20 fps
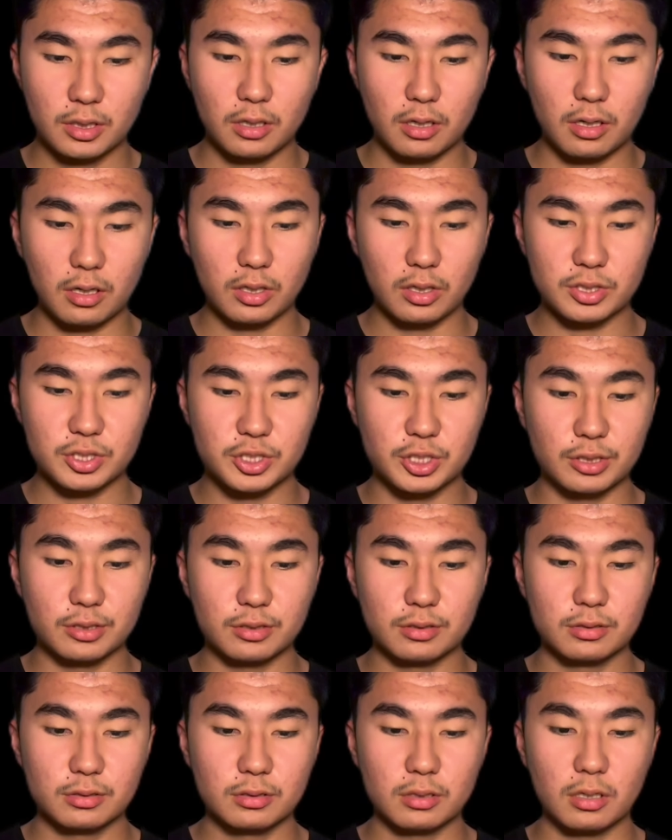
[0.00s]

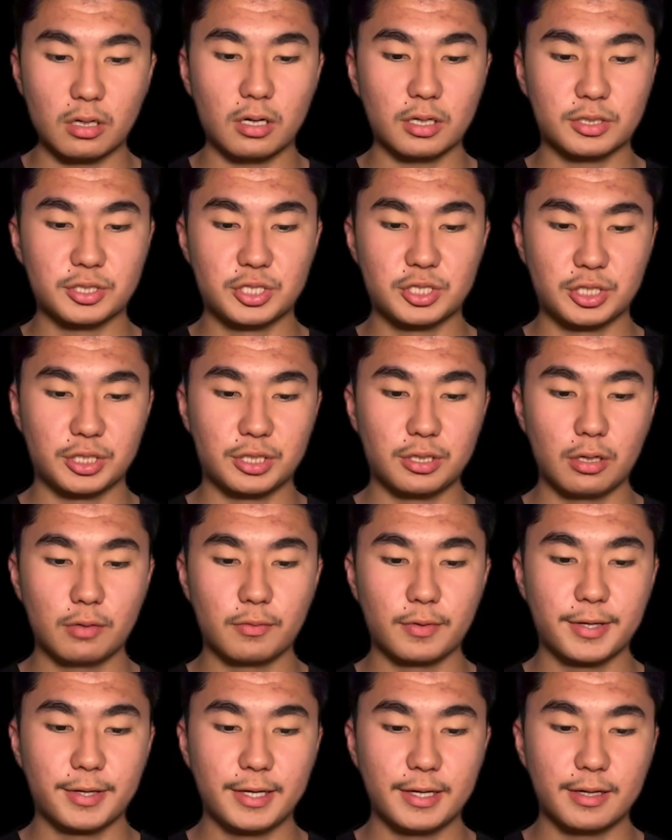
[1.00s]
oxygen over
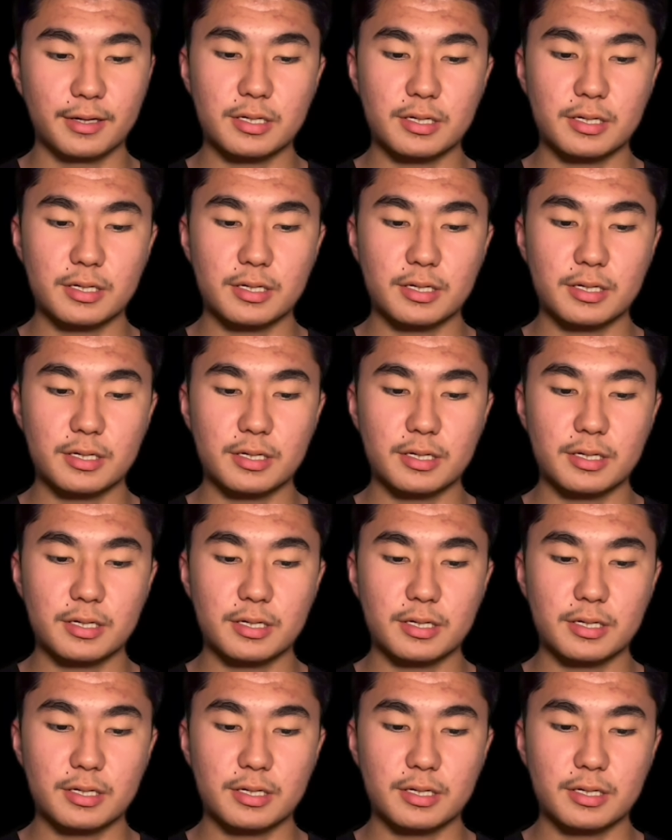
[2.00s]
here.